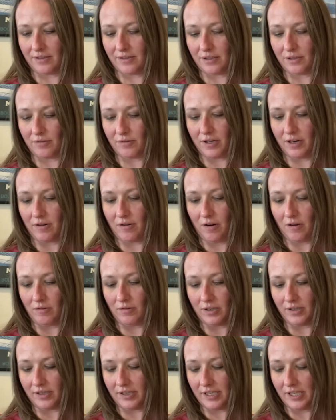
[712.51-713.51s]
It's so cute. Oh,
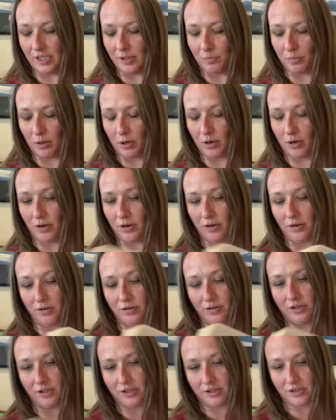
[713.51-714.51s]
look at these
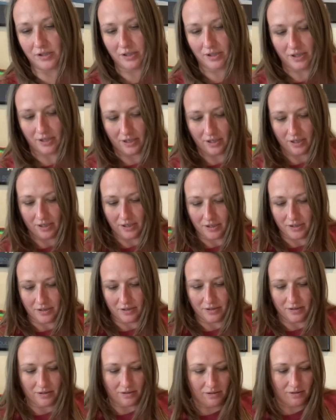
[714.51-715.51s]
birds.
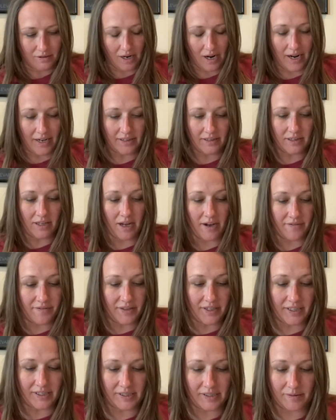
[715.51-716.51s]
I love
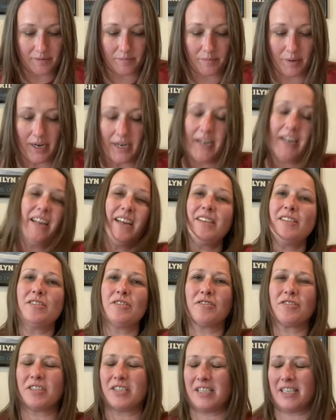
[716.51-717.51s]
these. My hands
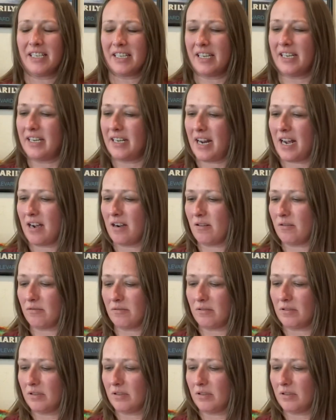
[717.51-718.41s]
are sticky now.